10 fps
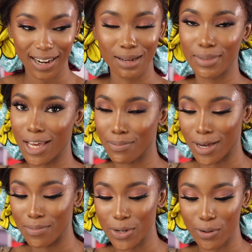Let me get
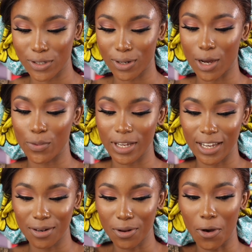my mirror so that we
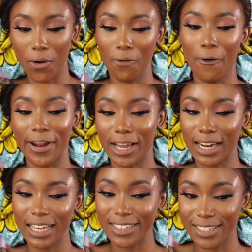can
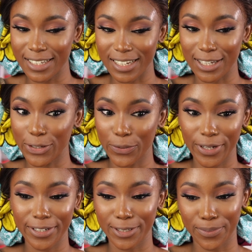analyze this as
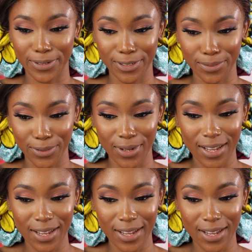quick as possible.